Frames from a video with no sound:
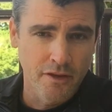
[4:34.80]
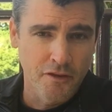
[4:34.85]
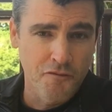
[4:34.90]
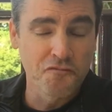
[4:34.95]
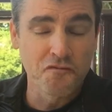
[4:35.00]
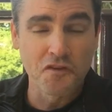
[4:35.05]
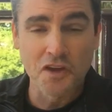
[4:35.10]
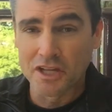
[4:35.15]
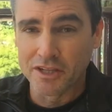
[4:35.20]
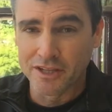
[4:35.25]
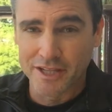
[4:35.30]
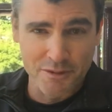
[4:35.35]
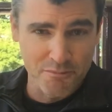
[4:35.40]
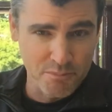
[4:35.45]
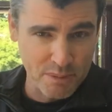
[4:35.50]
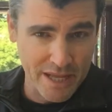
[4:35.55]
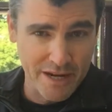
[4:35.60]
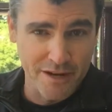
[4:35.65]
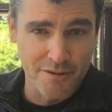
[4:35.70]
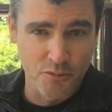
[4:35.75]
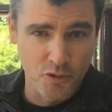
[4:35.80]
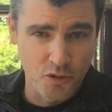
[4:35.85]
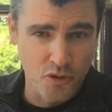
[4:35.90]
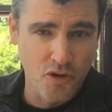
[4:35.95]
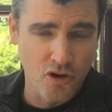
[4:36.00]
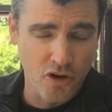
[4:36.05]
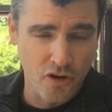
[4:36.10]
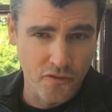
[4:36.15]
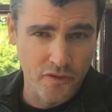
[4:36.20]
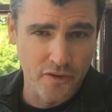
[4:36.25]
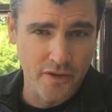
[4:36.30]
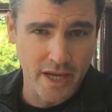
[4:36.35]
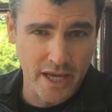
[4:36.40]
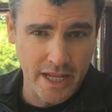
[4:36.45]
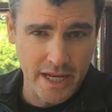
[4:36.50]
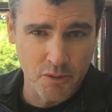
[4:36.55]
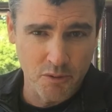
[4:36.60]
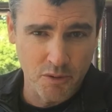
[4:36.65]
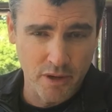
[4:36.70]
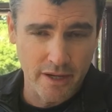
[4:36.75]
feeling better more often
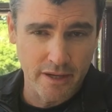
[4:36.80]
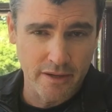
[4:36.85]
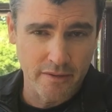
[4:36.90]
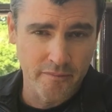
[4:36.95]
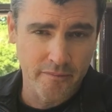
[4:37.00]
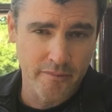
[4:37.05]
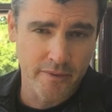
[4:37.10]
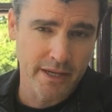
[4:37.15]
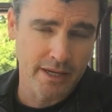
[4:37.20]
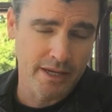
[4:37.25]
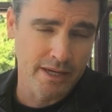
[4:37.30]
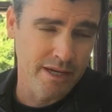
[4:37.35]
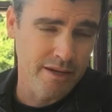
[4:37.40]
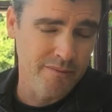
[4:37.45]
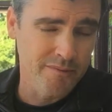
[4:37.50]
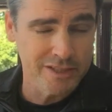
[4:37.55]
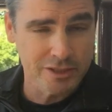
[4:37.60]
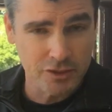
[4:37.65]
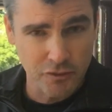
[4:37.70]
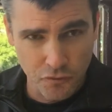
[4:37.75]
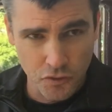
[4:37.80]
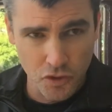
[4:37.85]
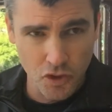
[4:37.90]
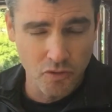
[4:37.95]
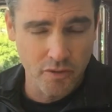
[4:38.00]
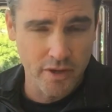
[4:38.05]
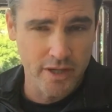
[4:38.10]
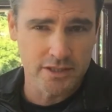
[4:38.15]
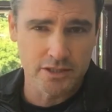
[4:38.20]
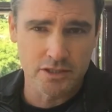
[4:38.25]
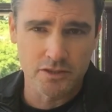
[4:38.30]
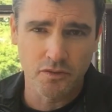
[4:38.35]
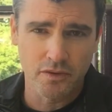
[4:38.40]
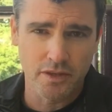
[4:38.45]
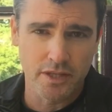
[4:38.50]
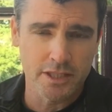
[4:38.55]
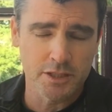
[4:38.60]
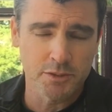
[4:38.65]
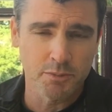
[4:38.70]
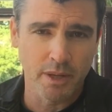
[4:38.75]
anyway. There's a few reasons for
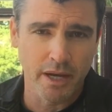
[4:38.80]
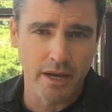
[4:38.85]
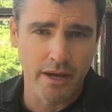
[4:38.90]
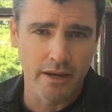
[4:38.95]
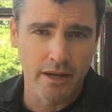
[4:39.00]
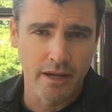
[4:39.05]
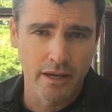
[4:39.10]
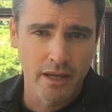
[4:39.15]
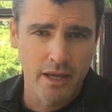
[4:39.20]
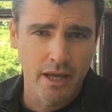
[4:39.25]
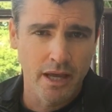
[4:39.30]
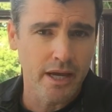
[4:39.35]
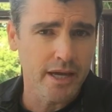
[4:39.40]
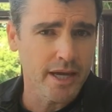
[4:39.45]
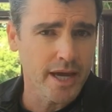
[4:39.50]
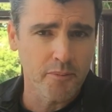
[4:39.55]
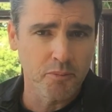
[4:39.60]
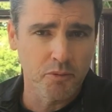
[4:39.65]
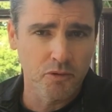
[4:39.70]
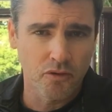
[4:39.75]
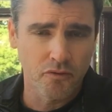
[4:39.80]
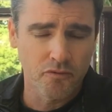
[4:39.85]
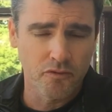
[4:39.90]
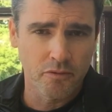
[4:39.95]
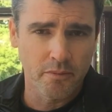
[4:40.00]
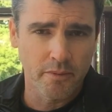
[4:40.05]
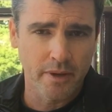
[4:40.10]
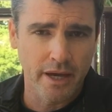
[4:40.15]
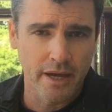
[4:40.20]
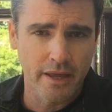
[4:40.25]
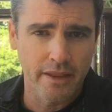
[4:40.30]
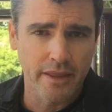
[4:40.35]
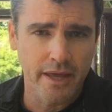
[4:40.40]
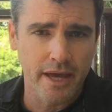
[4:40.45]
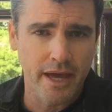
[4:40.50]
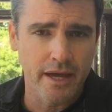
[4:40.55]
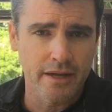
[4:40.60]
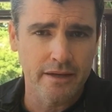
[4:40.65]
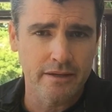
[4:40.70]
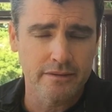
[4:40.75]
this, but a couple of them are
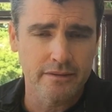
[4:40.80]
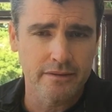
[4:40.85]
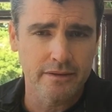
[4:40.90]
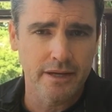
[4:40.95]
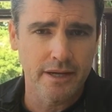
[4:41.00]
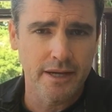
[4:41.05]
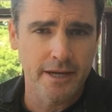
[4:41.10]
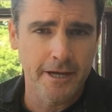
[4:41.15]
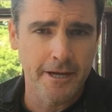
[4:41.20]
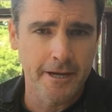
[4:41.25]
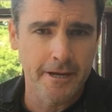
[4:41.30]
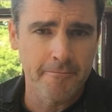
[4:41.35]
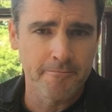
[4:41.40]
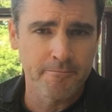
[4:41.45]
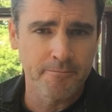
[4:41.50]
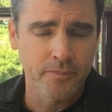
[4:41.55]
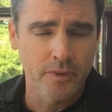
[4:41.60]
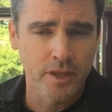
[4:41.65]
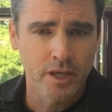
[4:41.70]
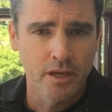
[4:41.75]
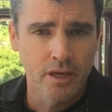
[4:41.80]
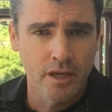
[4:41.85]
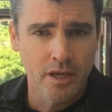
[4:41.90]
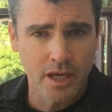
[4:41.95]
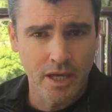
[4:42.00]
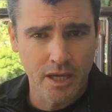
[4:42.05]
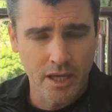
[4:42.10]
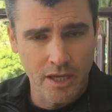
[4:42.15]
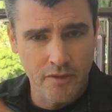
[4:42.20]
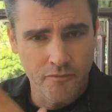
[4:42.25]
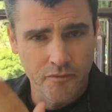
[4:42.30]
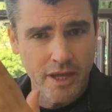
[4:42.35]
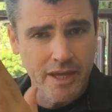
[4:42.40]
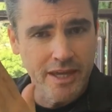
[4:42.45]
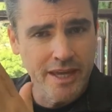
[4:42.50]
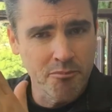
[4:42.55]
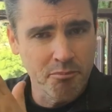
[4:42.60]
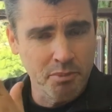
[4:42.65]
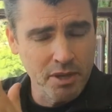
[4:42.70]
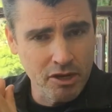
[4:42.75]
that if they
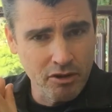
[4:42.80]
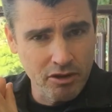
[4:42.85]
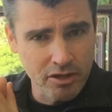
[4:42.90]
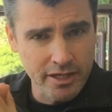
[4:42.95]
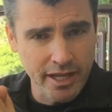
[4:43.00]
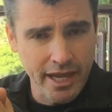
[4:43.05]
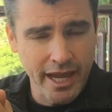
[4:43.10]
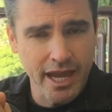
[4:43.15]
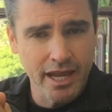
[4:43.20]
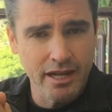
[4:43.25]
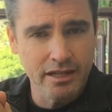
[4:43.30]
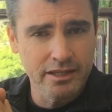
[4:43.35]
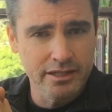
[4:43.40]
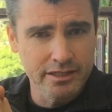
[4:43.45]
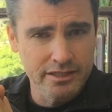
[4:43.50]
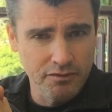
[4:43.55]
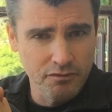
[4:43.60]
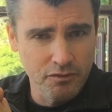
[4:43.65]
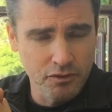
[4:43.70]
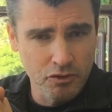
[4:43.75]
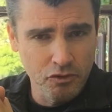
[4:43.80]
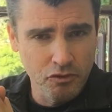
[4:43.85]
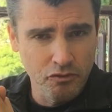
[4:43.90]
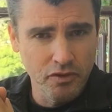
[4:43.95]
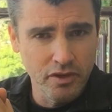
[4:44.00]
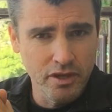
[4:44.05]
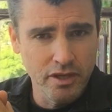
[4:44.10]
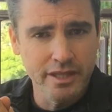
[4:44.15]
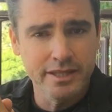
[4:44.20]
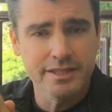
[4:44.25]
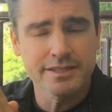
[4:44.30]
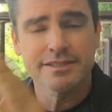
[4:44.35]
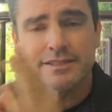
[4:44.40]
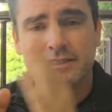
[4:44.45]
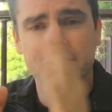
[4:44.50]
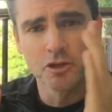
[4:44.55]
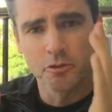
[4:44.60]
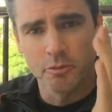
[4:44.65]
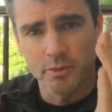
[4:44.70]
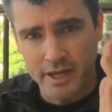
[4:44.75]
get better at handling difficult feelings and
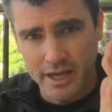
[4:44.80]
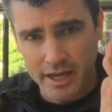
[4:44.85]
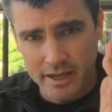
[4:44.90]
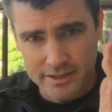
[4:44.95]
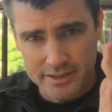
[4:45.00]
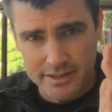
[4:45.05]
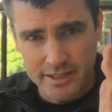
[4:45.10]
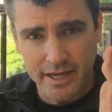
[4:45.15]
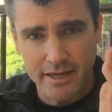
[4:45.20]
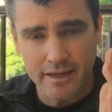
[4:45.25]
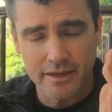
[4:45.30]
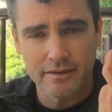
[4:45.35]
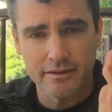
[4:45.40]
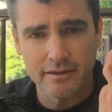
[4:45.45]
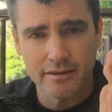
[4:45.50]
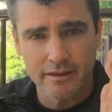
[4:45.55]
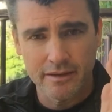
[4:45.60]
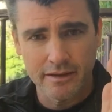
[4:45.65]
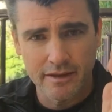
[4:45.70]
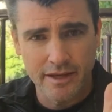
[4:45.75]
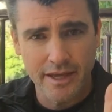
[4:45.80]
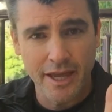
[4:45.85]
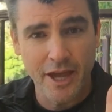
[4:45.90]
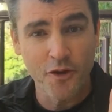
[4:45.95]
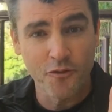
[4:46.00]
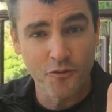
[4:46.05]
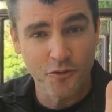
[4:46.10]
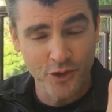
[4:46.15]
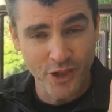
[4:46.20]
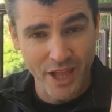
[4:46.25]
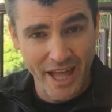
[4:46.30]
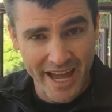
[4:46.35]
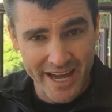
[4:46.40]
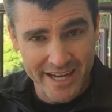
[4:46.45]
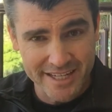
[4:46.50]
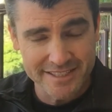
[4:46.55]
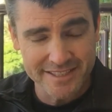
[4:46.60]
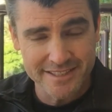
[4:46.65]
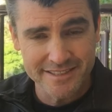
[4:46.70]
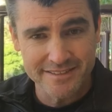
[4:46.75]
still be able to take helpful
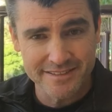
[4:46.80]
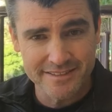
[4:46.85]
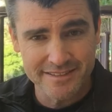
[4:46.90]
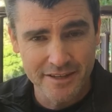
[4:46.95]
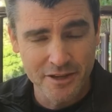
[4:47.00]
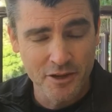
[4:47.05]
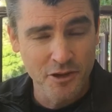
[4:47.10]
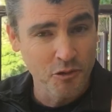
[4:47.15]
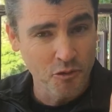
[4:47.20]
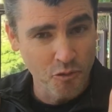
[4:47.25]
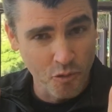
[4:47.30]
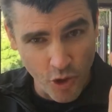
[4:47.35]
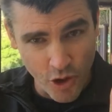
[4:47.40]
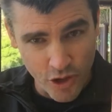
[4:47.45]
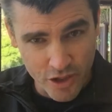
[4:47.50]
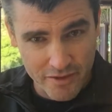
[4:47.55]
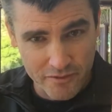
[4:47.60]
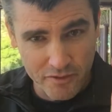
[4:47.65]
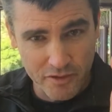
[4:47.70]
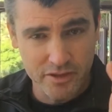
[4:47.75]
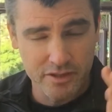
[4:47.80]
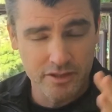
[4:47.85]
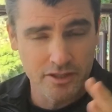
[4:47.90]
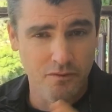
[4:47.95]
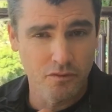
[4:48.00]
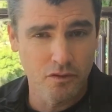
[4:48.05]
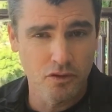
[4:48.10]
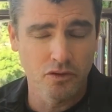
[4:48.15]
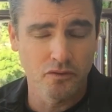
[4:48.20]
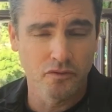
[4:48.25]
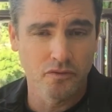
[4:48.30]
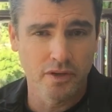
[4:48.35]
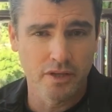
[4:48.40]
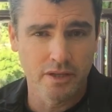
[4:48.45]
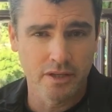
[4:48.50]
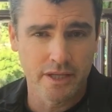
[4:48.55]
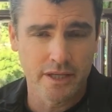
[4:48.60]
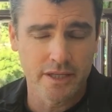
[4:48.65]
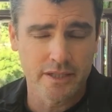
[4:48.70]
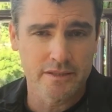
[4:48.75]
actions while they've got the difficult
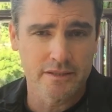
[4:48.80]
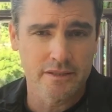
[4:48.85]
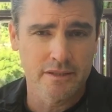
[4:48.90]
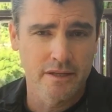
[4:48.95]
feelings,